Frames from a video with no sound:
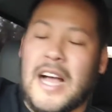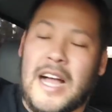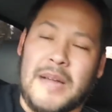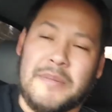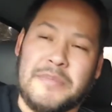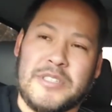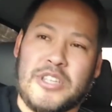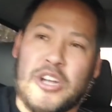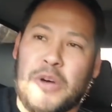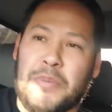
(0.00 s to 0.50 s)

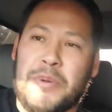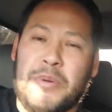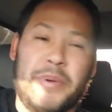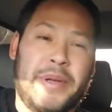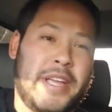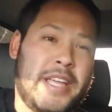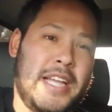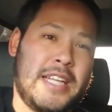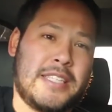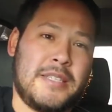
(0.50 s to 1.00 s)
I'm just hoping
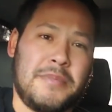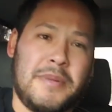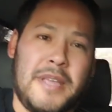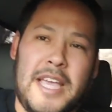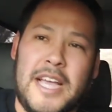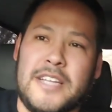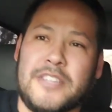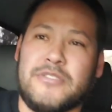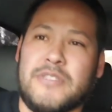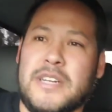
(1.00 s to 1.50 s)
we can get some
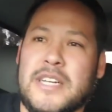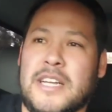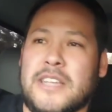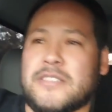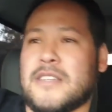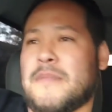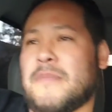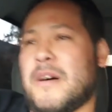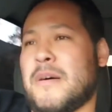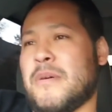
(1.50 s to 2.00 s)
cans right now.
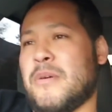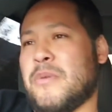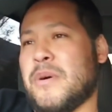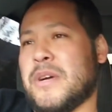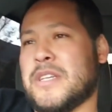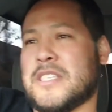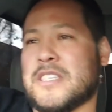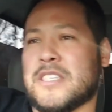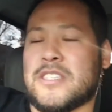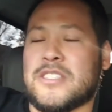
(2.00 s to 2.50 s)
So I'm on my
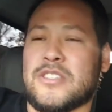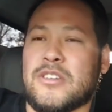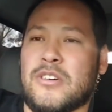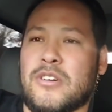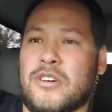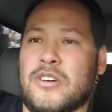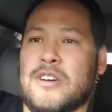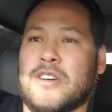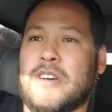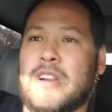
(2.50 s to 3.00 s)
way to the
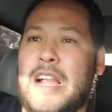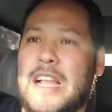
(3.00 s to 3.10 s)
store.